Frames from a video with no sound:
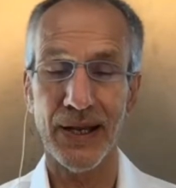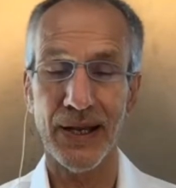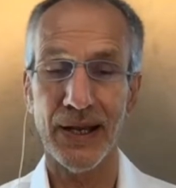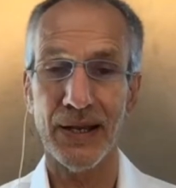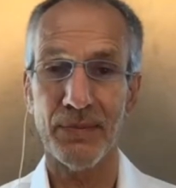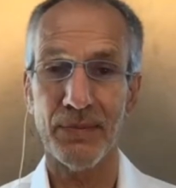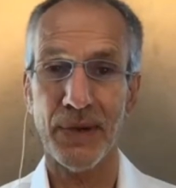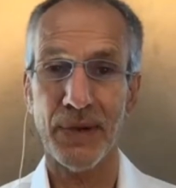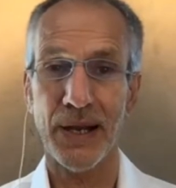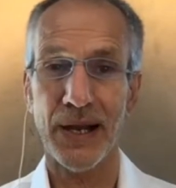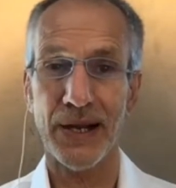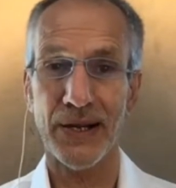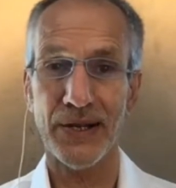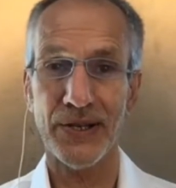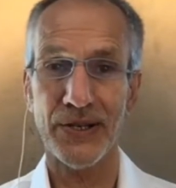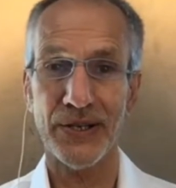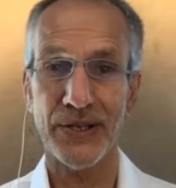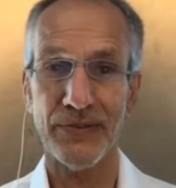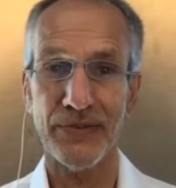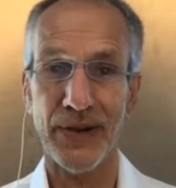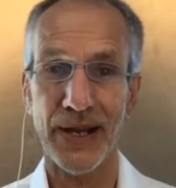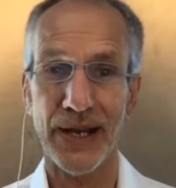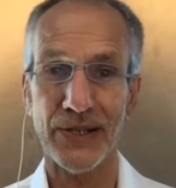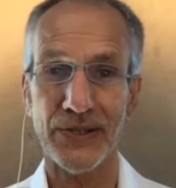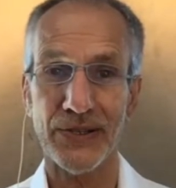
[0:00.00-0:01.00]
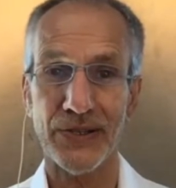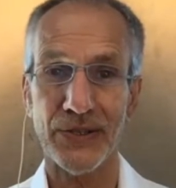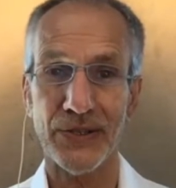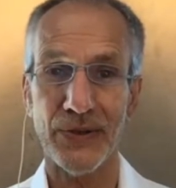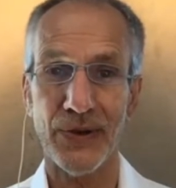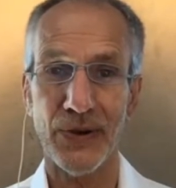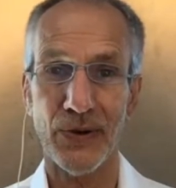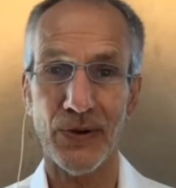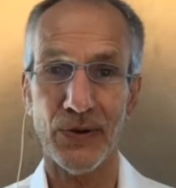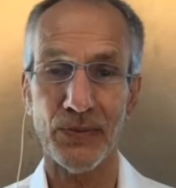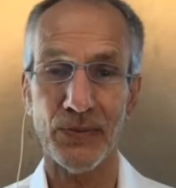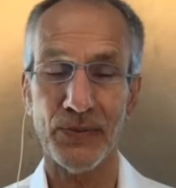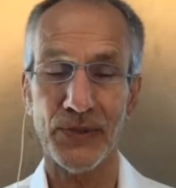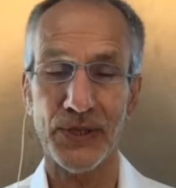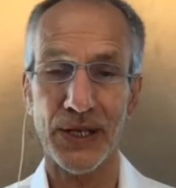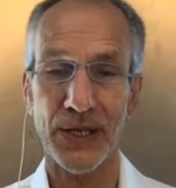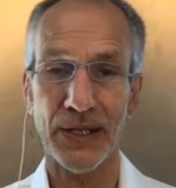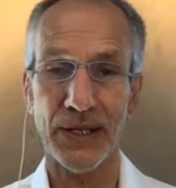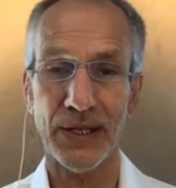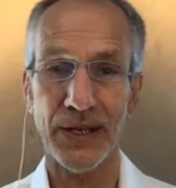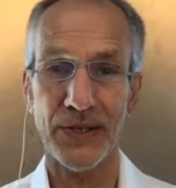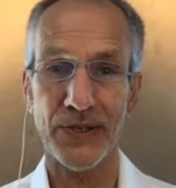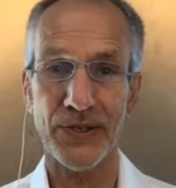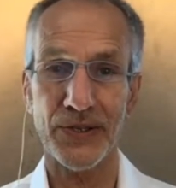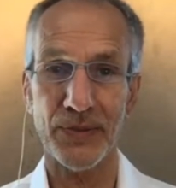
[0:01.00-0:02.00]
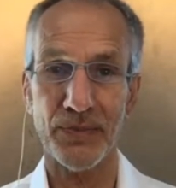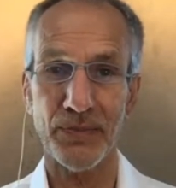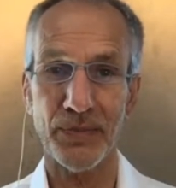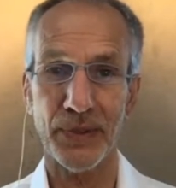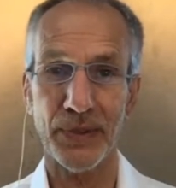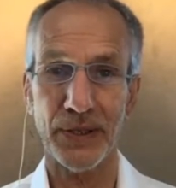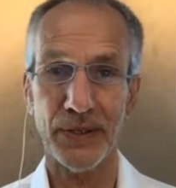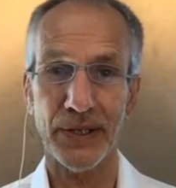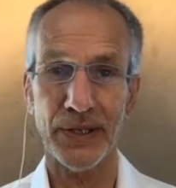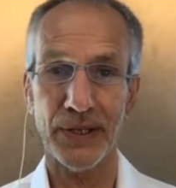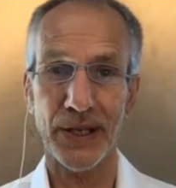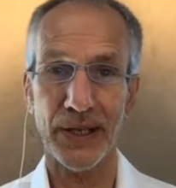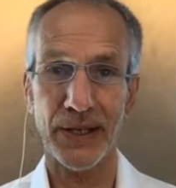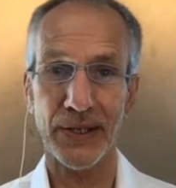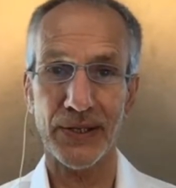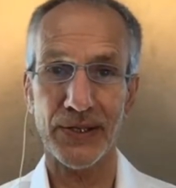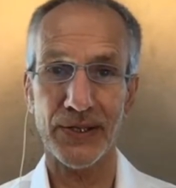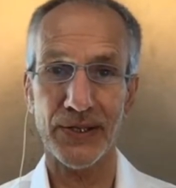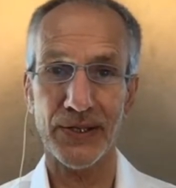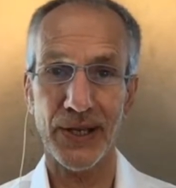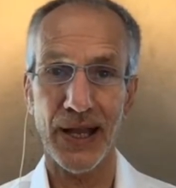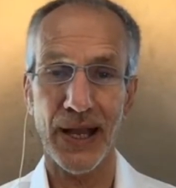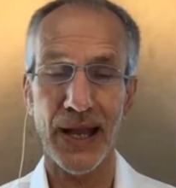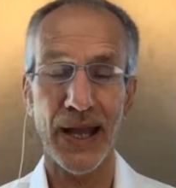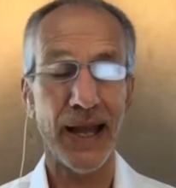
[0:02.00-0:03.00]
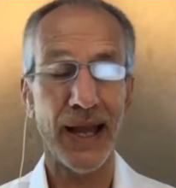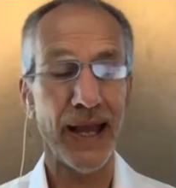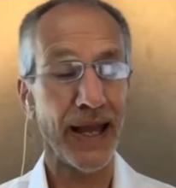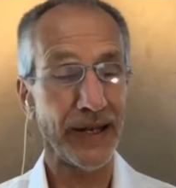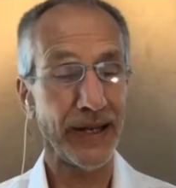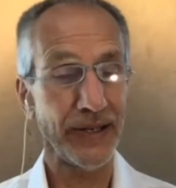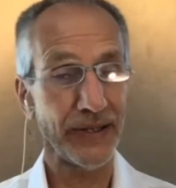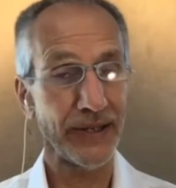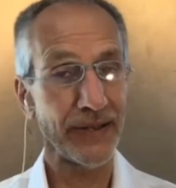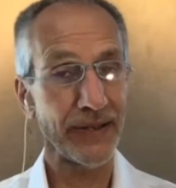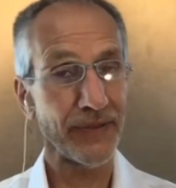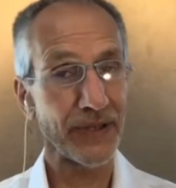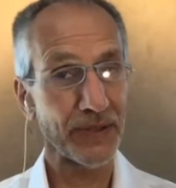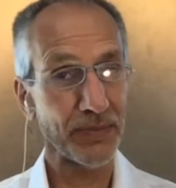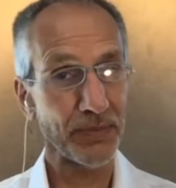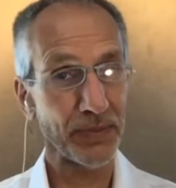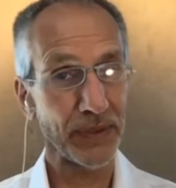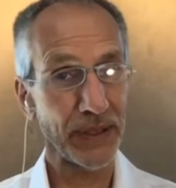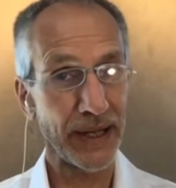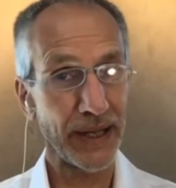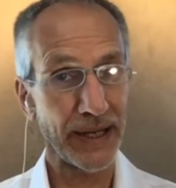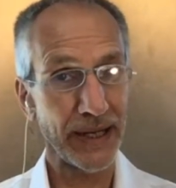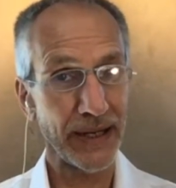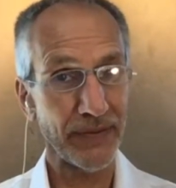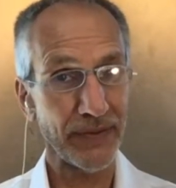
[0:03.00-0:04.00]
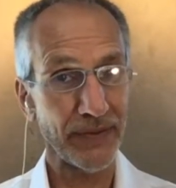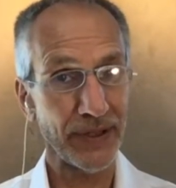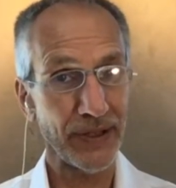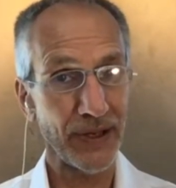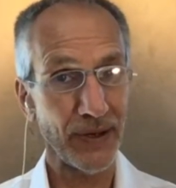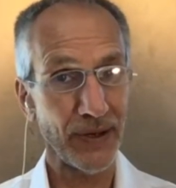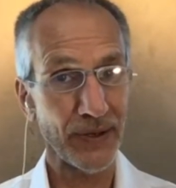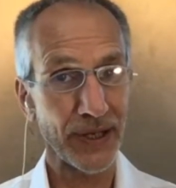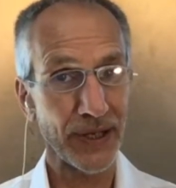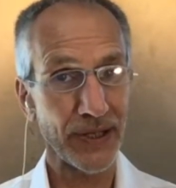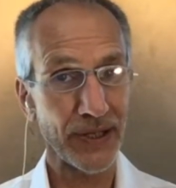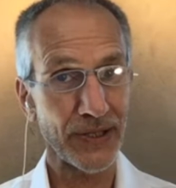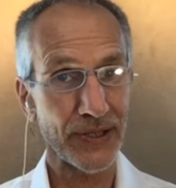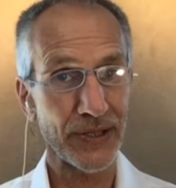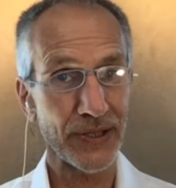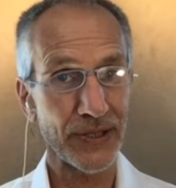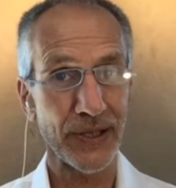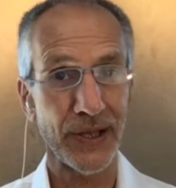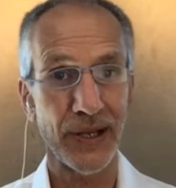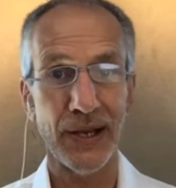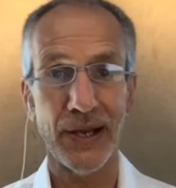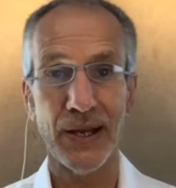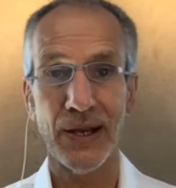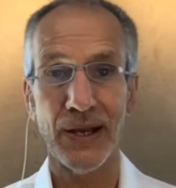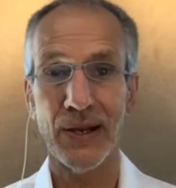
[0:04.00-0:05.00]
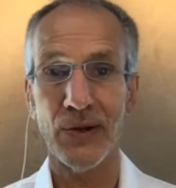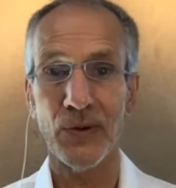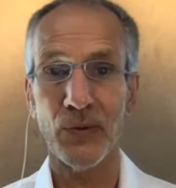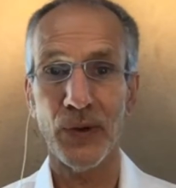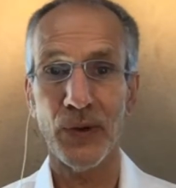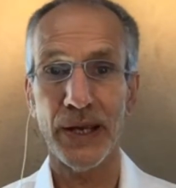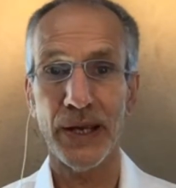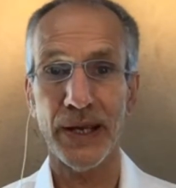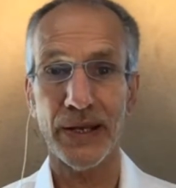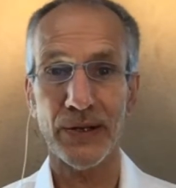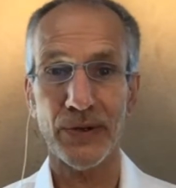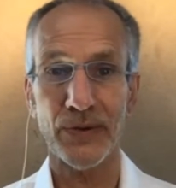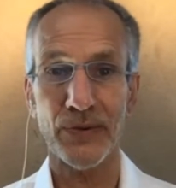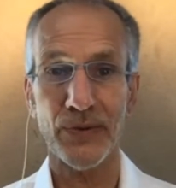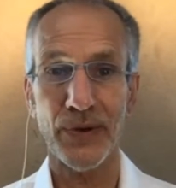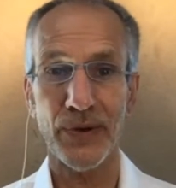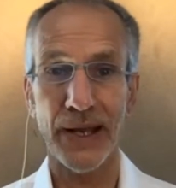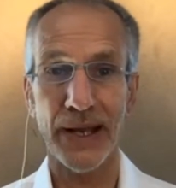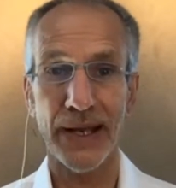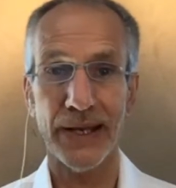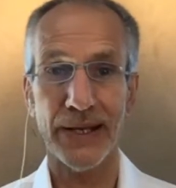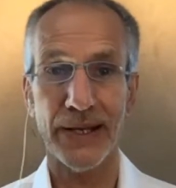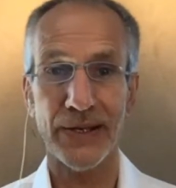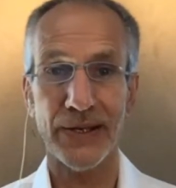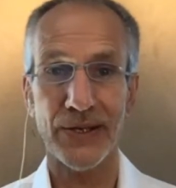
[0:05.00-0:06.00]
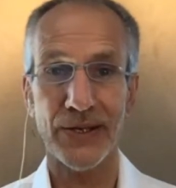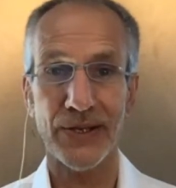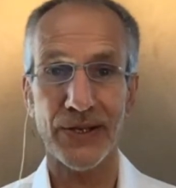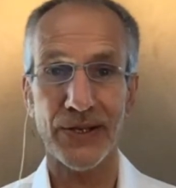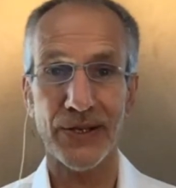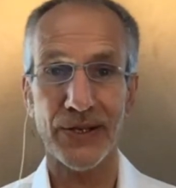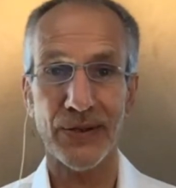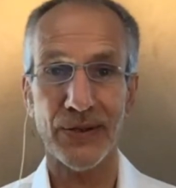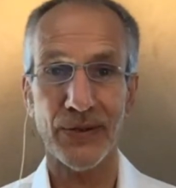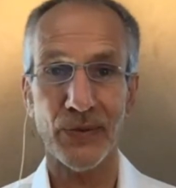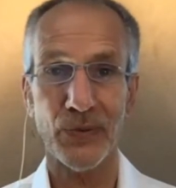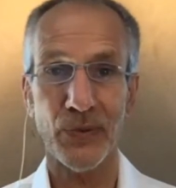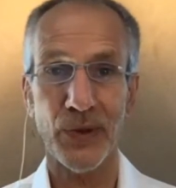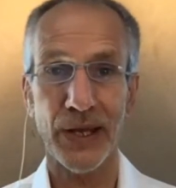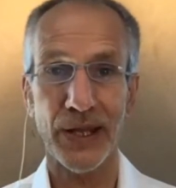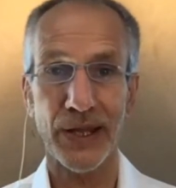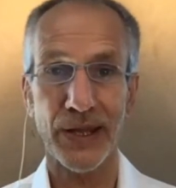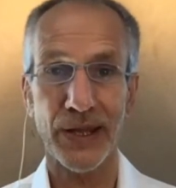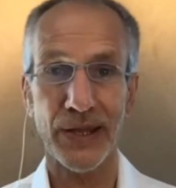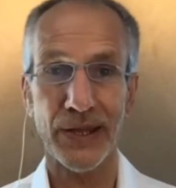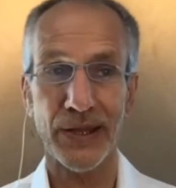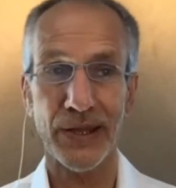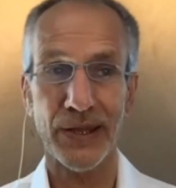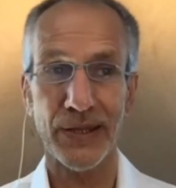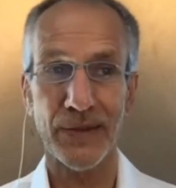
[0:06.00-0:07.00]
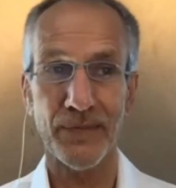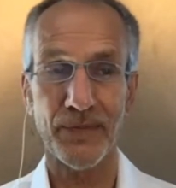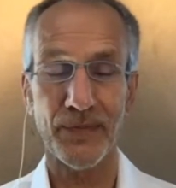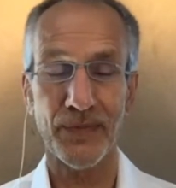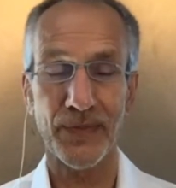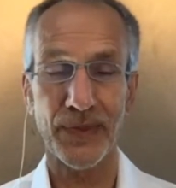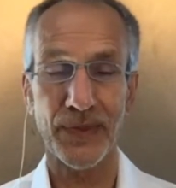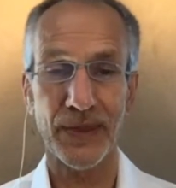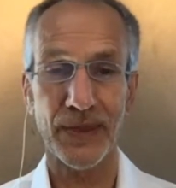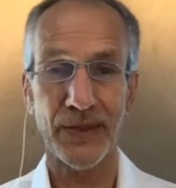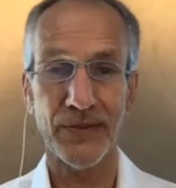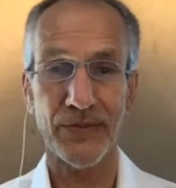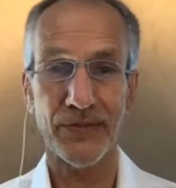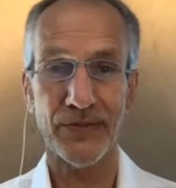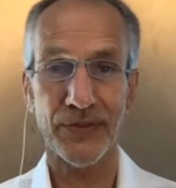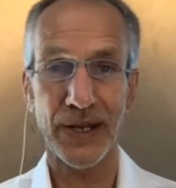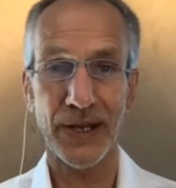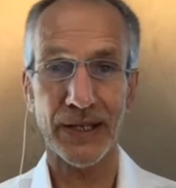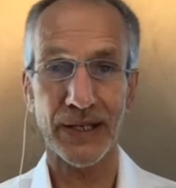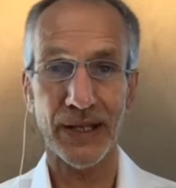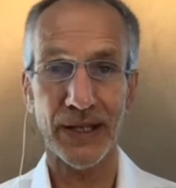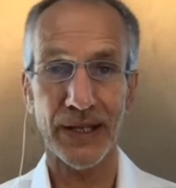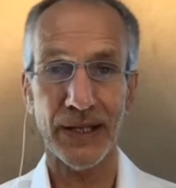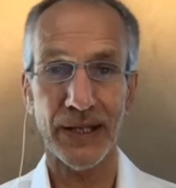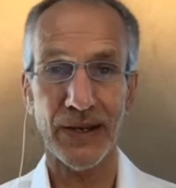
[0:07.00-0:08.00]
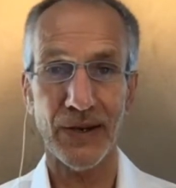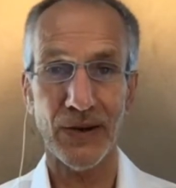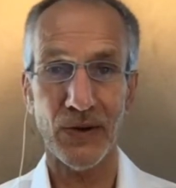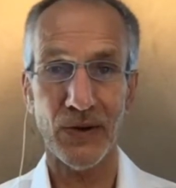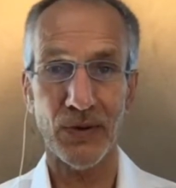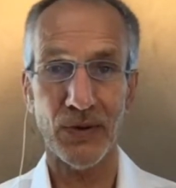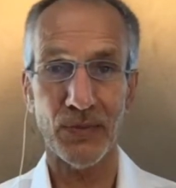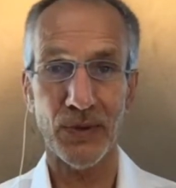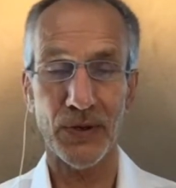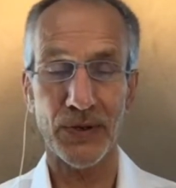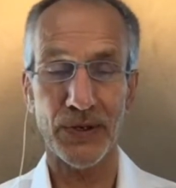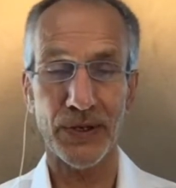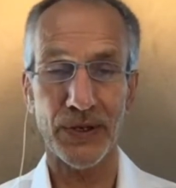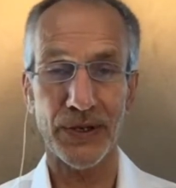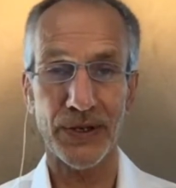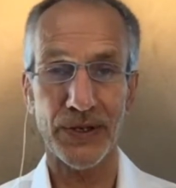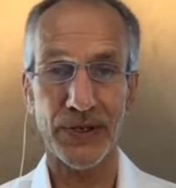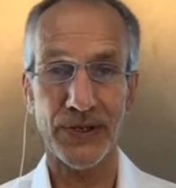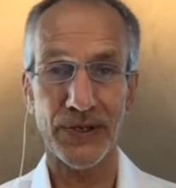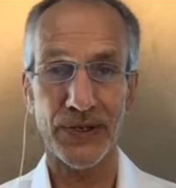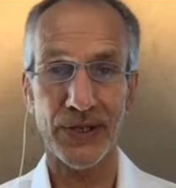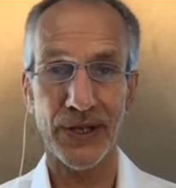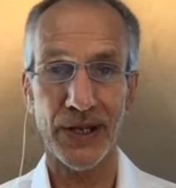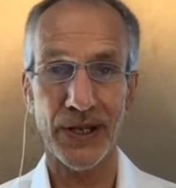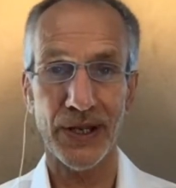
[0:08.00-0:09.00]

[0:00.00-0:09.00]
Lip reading: Maharishi Vastu homes and larger buildings, and you give us plenty of notice, we can arrange with friendly homeowners